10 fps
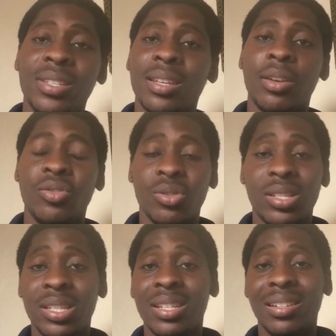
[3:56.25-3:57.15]
are not
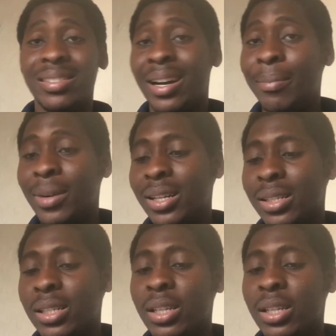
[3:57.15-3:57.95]
that much